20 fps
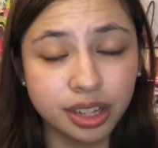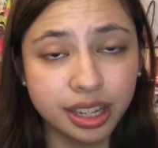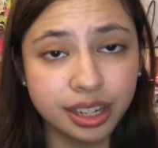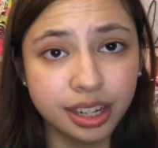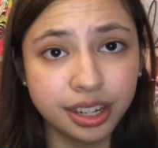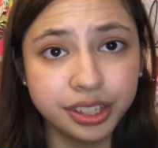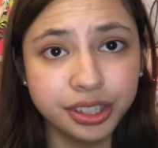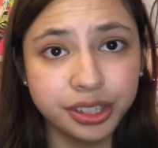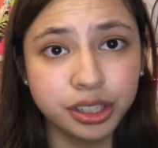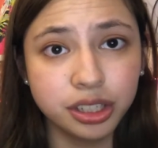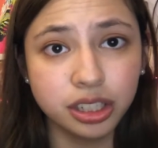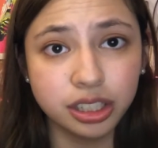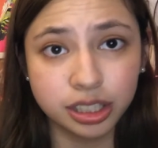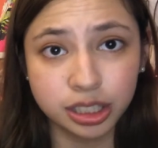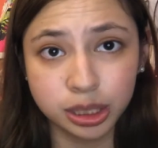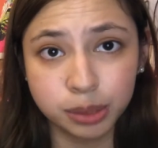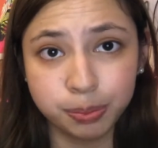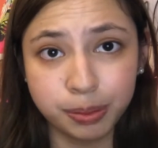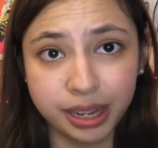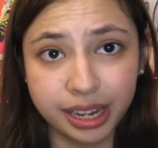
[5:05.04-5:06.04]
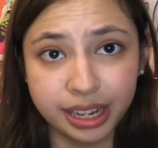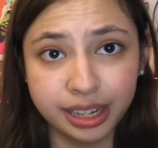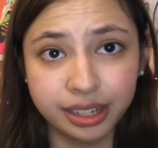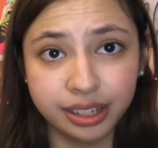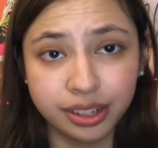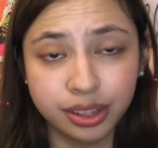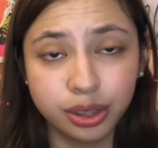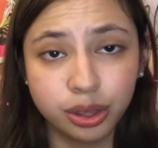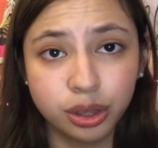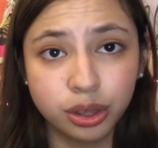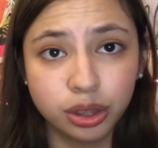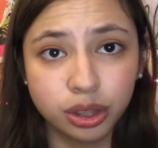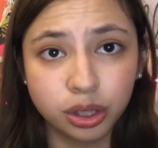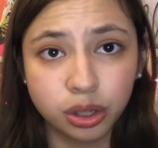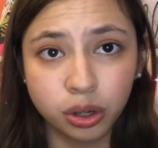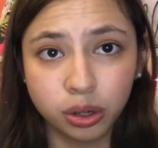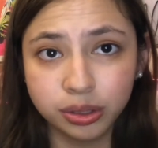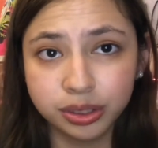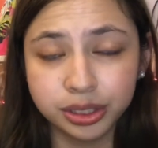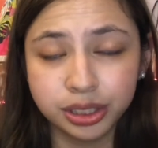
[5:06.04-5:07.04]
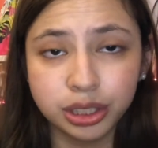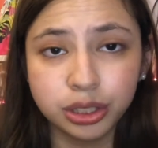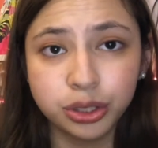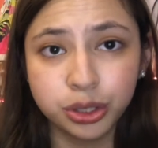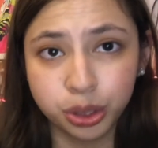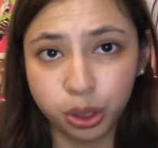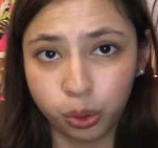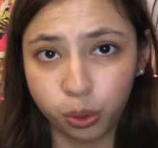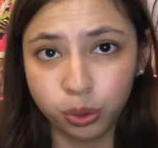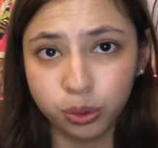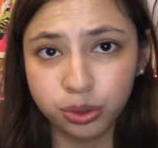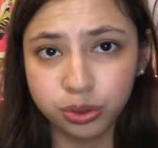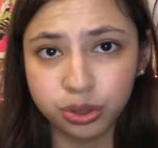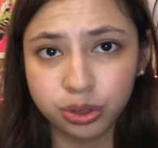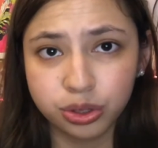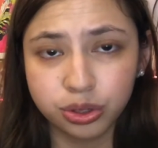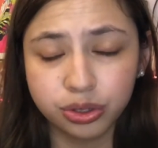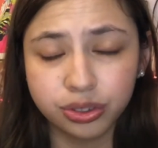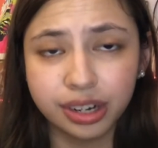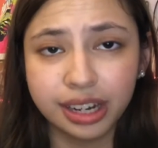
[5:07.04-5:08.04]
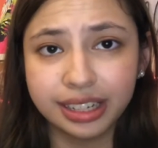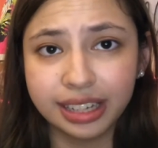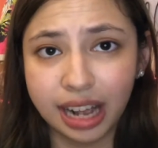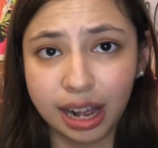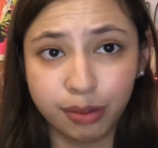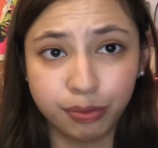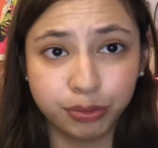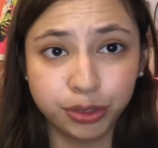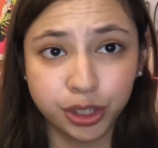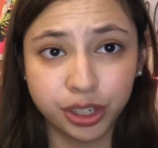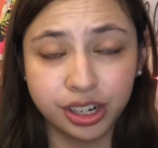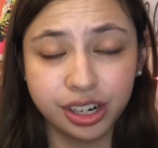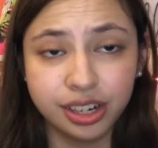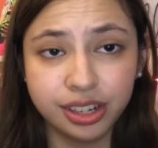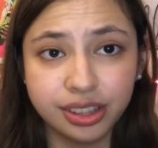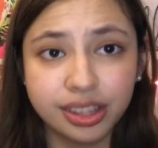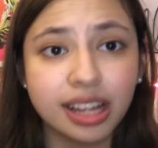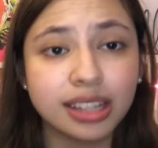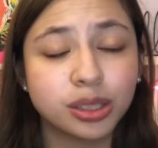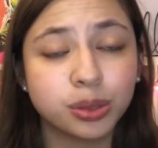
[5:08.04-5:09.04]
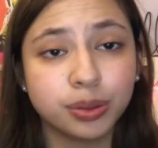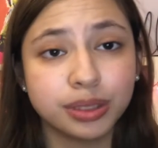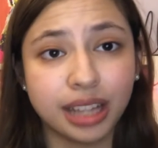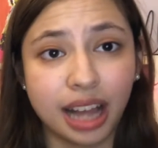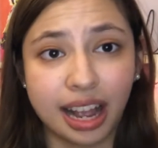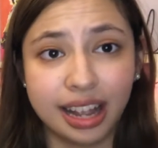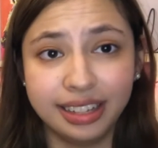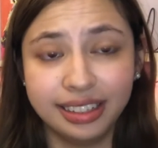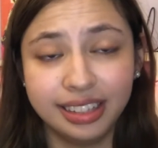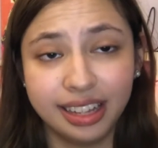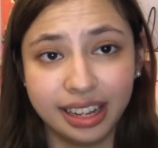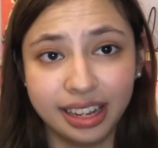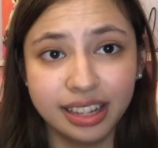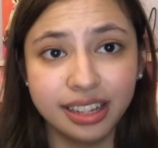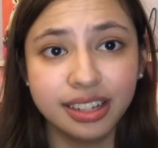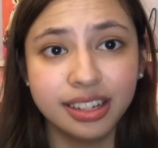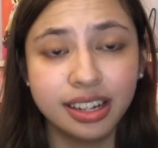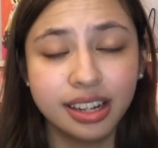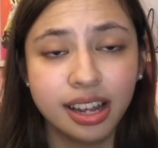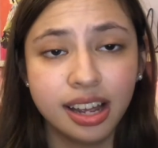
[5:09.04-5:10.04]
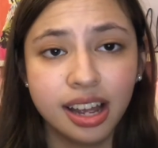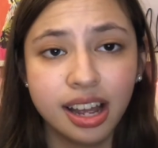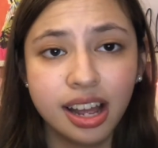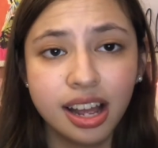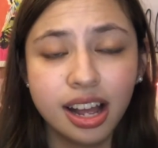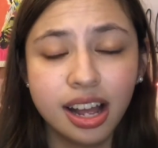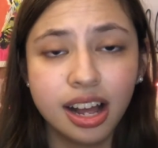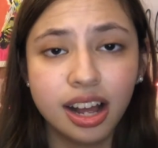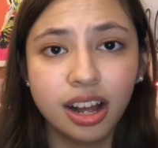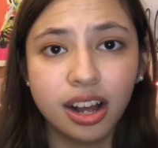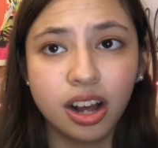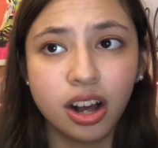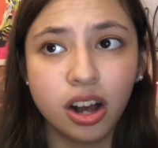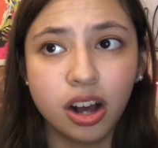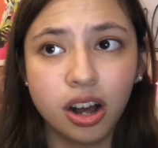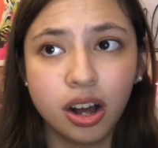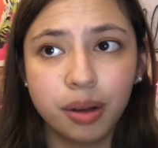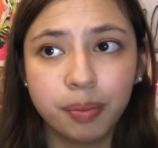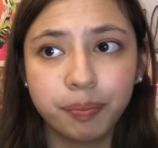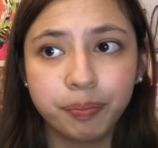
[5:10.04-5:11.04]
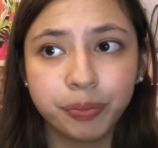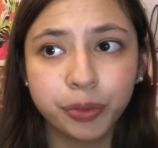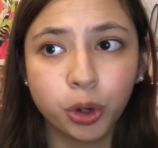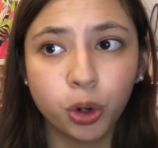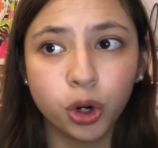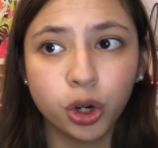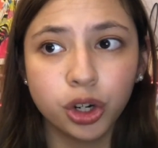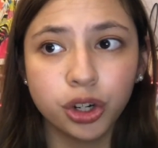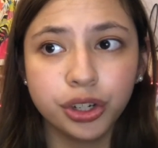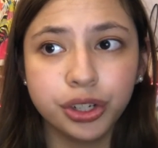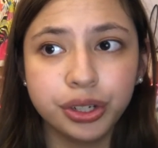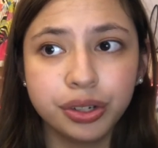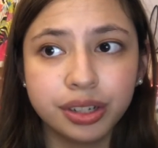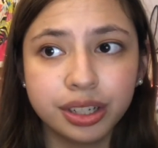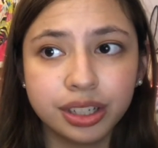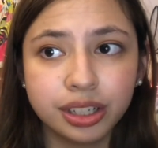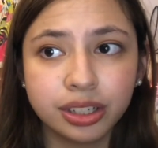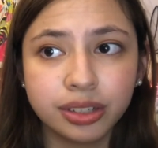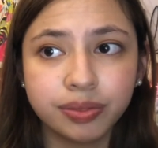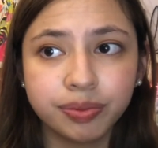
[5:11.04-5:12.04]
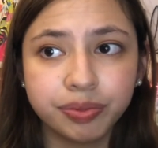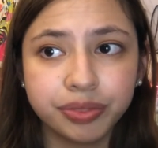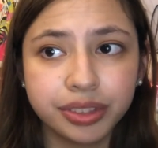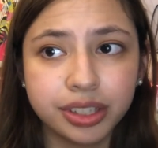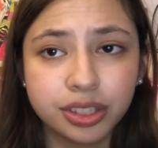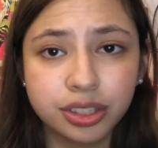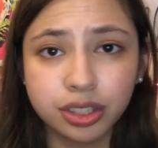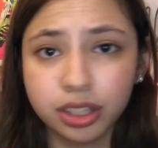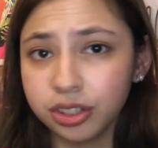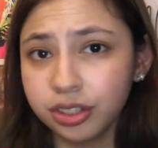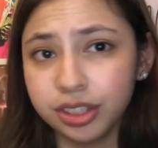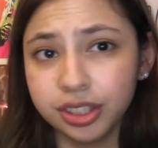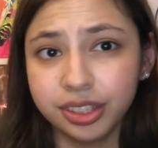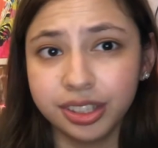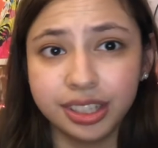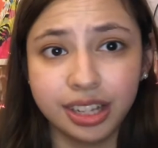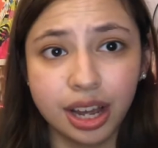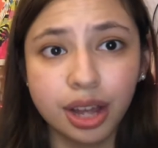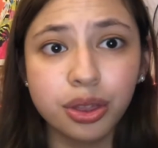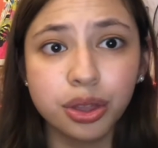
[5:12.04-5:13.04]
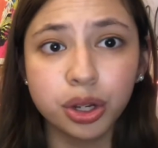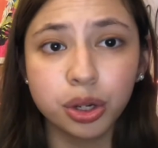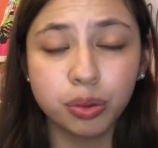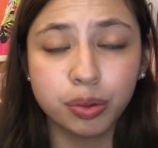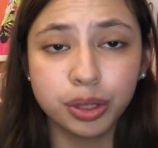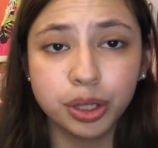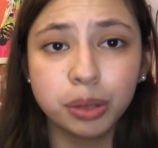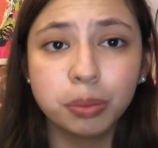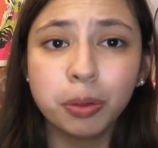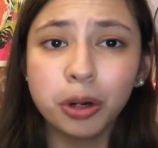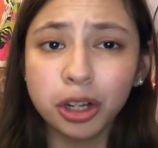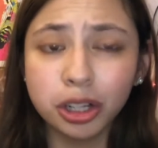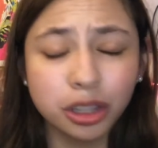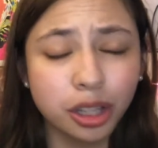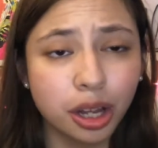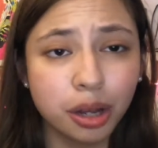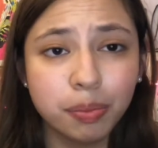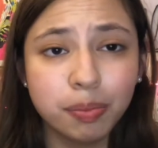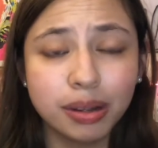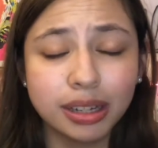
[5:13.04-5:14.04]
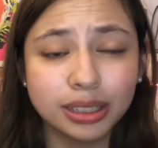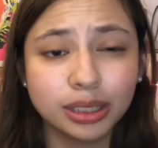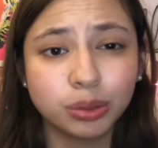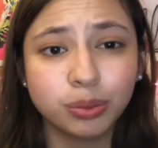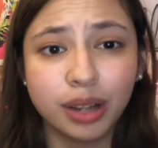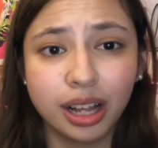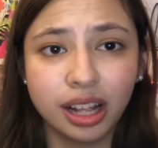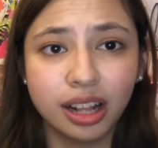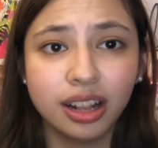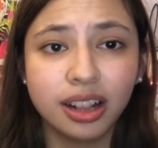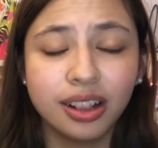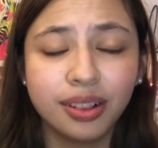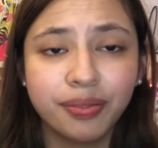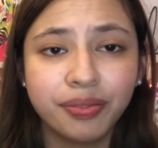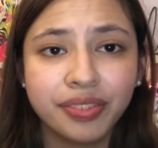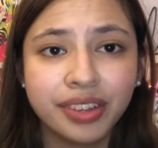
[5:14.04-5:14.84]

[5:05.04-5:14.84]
and then you'll explain the quotes you chose right after. That's what I did. Or you can discuss it together with your book club as well.